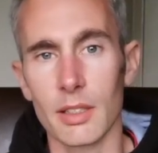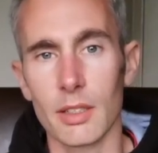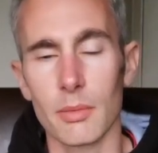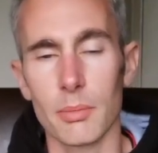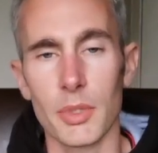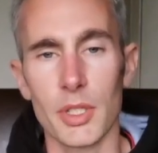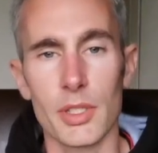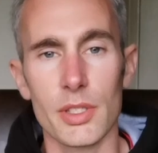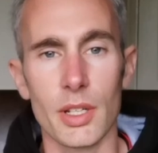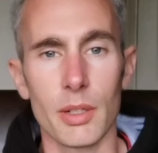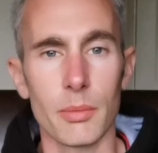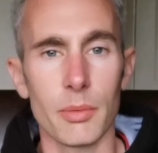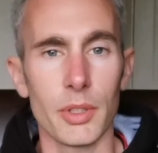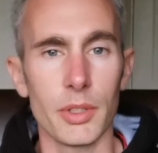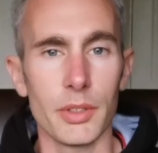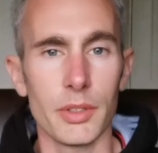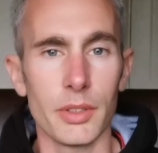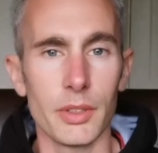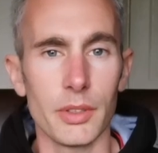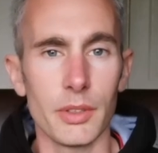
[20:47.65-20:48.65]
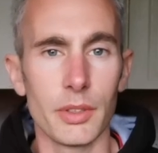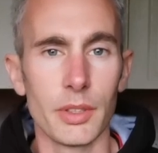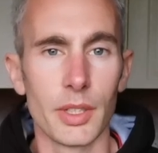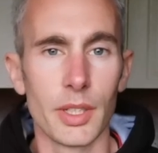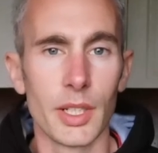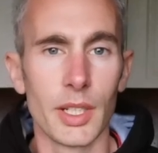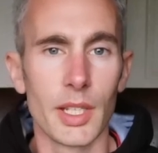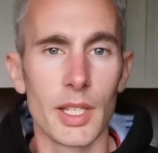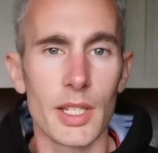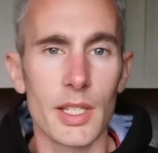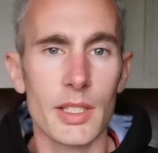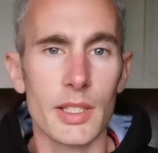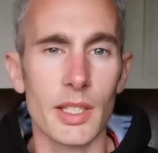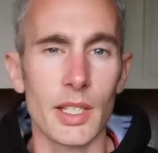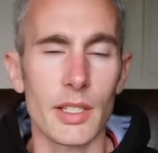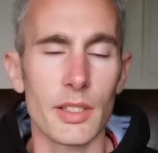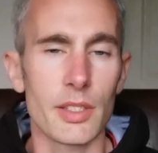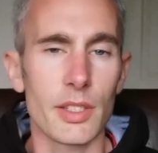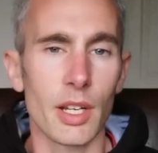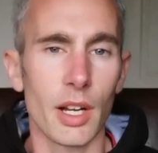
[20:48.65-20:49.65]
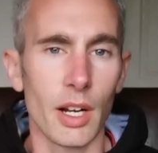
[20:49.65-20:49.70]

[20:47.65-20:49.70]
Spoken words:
It could be someone who stays